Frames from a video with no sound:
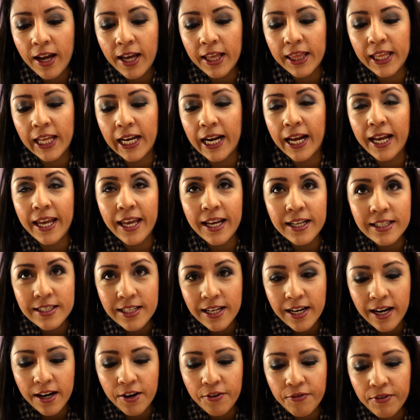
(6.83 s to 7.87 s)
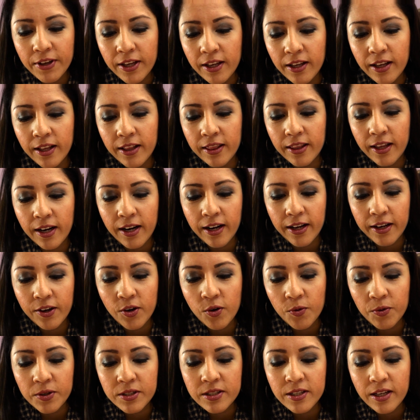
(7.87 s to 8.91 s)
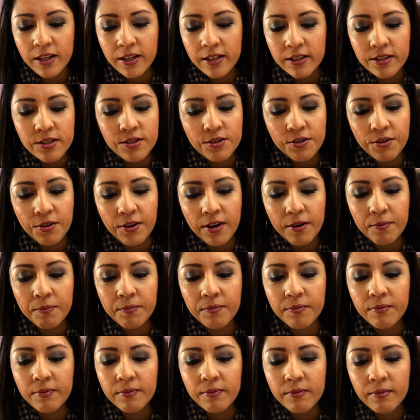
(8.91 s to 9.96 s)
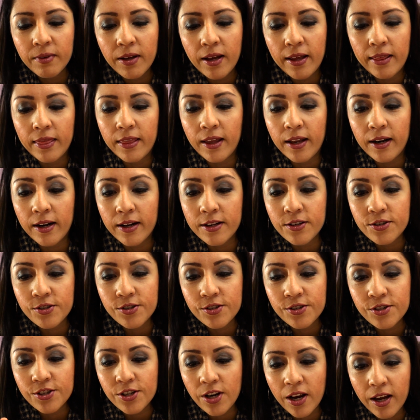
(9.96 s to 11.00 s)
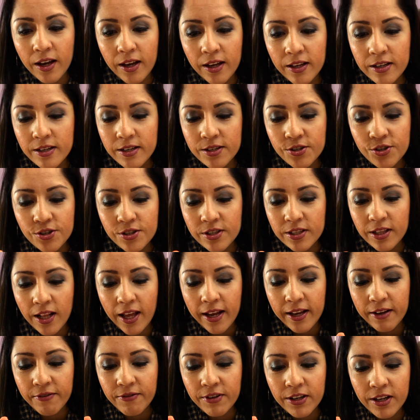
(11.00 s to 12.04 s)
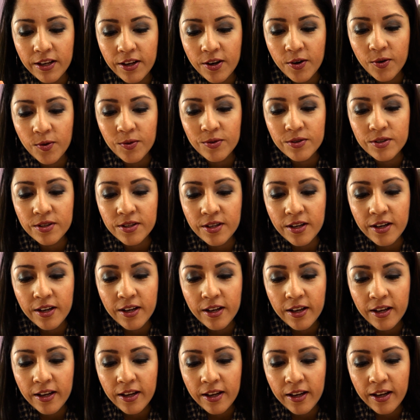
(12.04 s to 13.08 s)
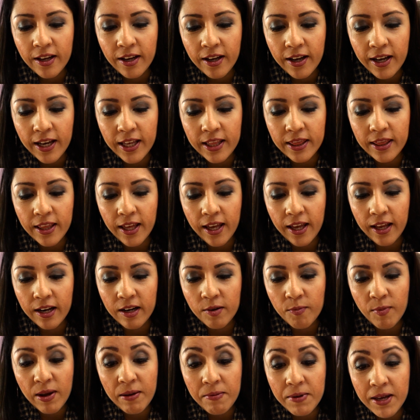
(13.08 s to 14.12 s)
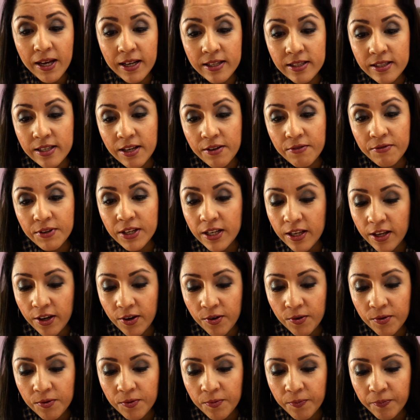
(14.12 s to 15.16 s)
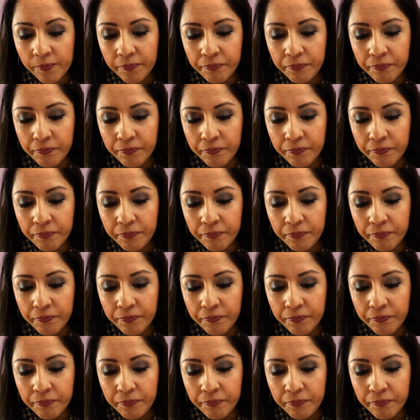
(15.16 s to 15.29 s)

And then I exit out of it and then I go into Instagram. And then I just check and I just like videos. And then maybe I see a video.